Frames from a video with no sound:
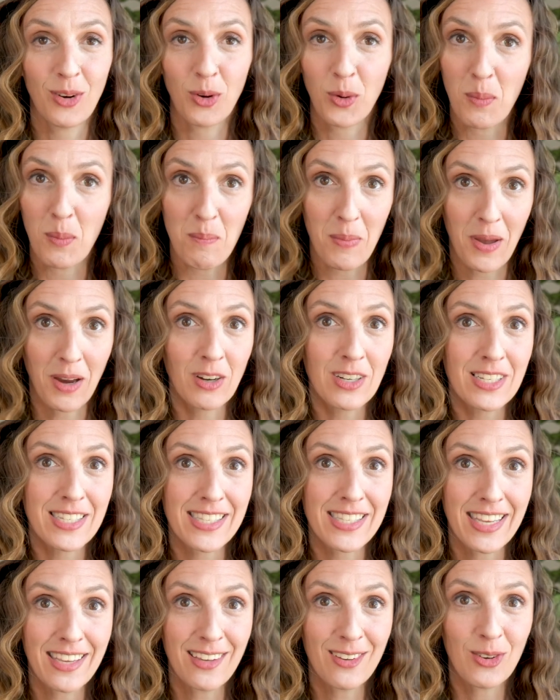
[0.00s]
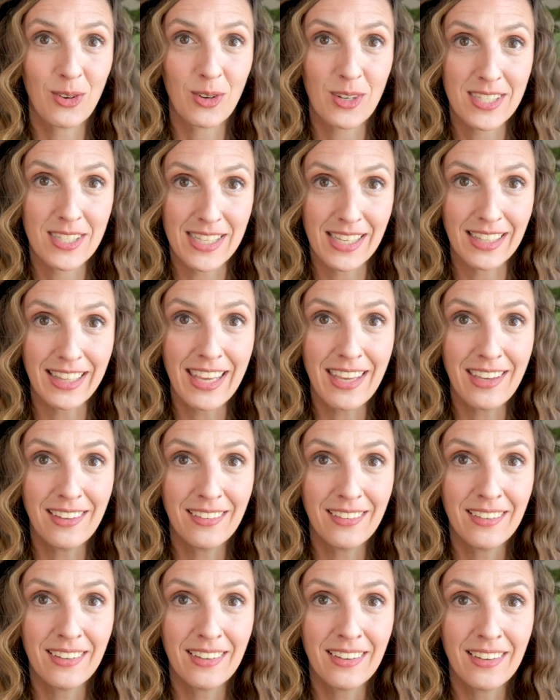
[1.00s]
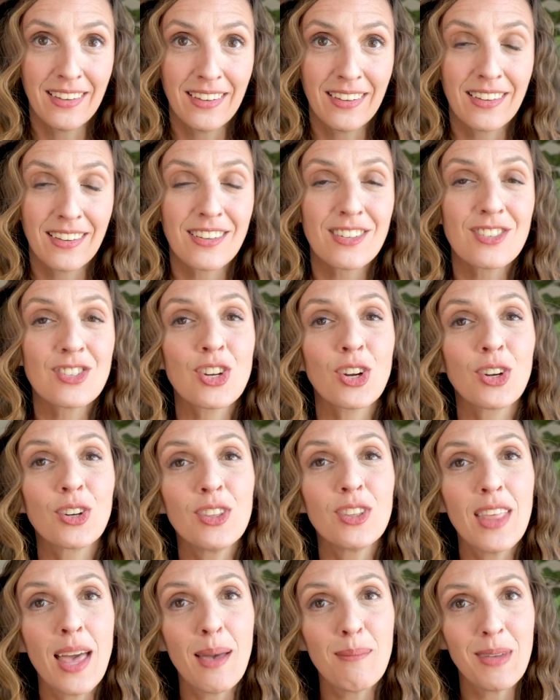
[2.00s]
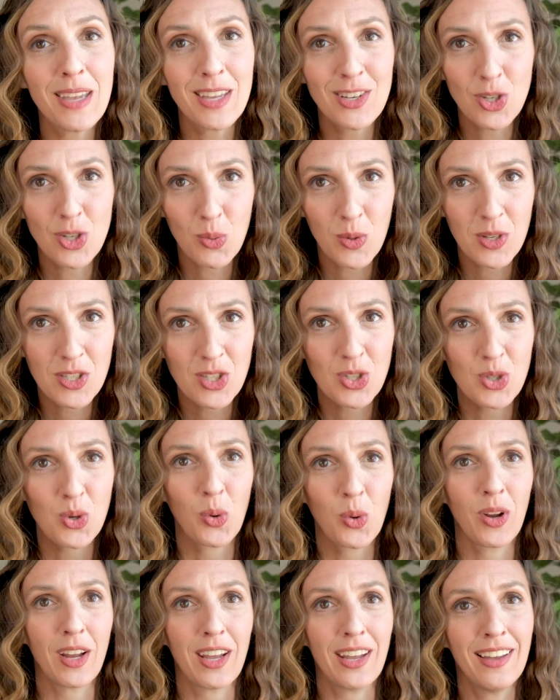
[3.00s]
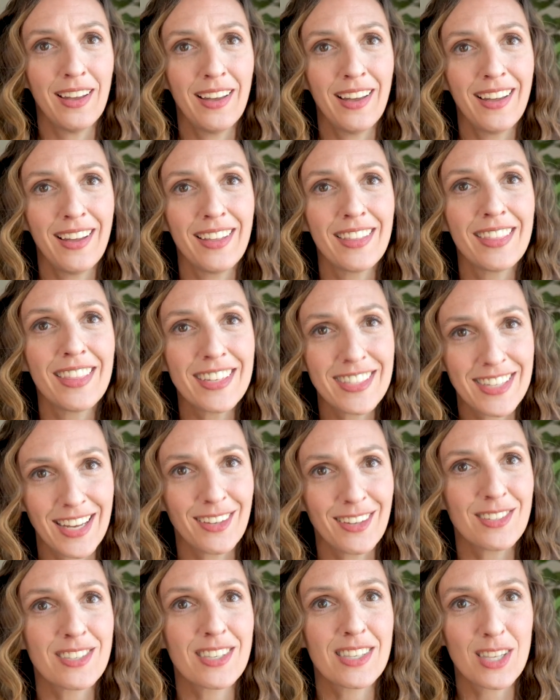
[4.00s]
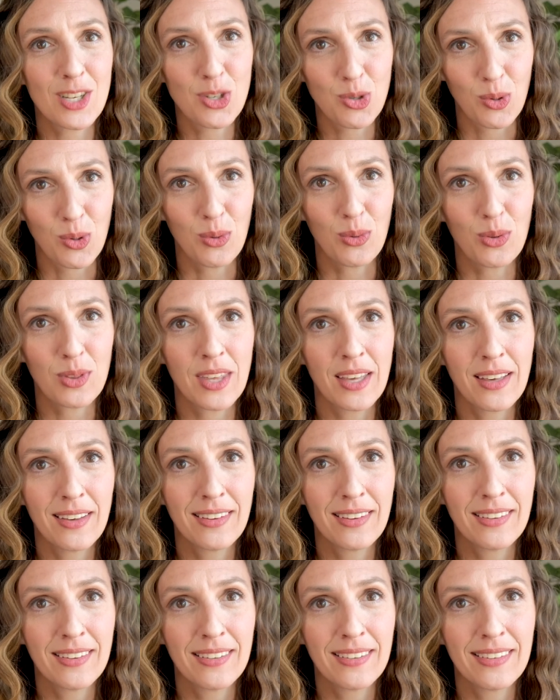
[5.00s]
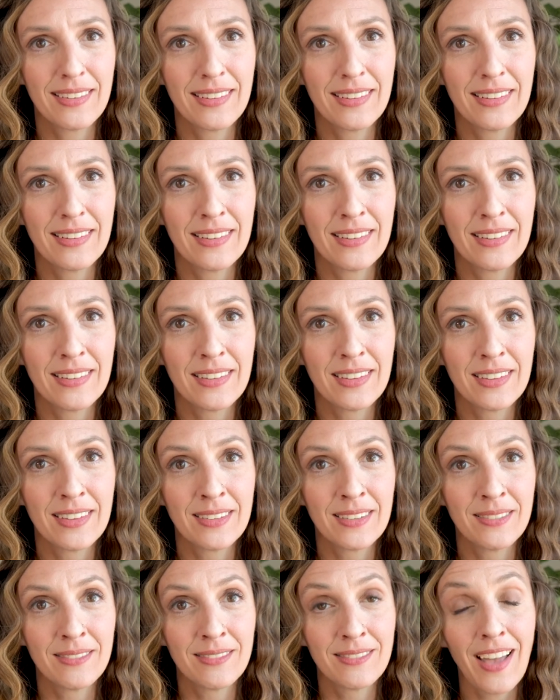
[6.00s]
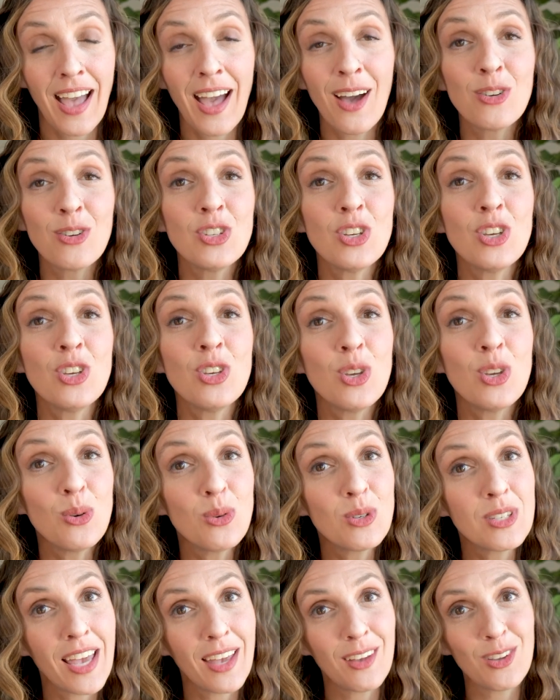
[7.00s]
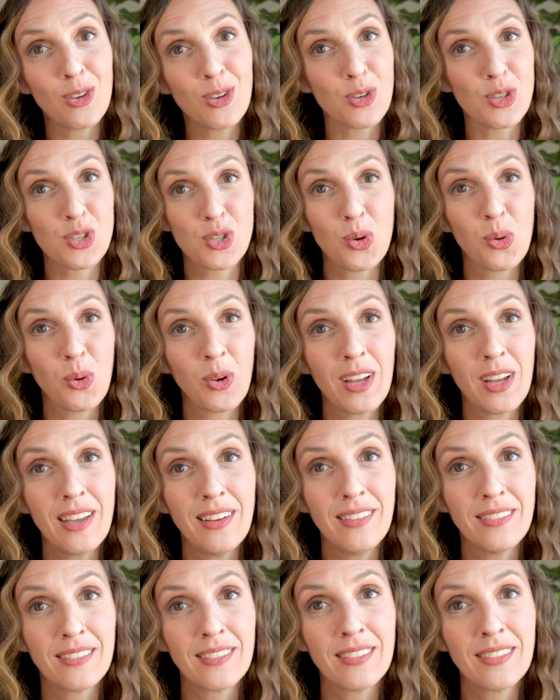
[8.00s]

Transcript: or embarrassing or silly. Turn them into a story that tells the truth. How do you tell your story?